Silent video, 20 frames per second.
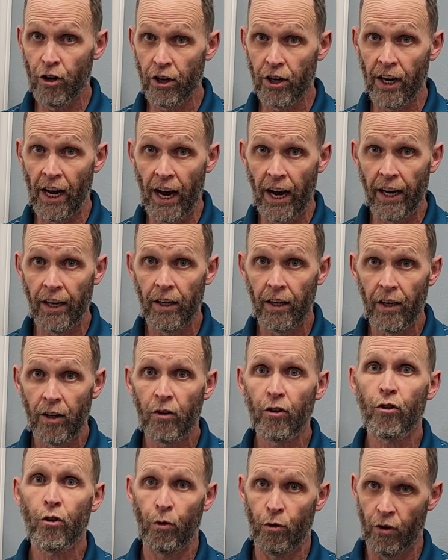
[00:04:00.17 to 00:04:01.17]
your gut.
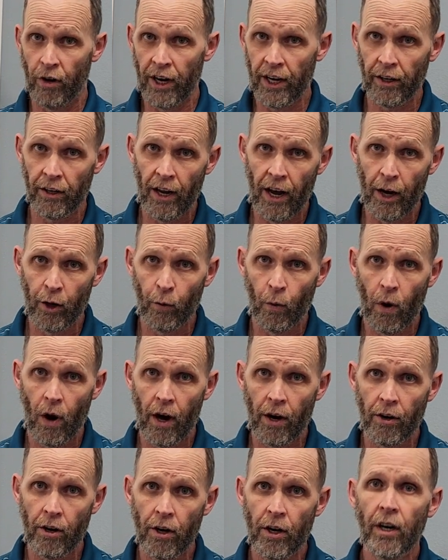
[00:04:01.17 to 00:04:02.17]
So drink a lot of
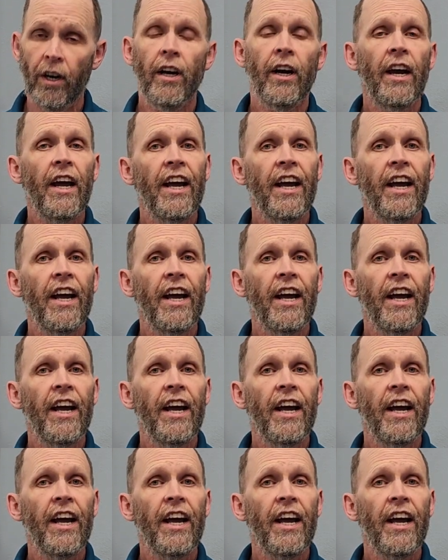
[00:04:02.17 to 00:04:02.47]
water.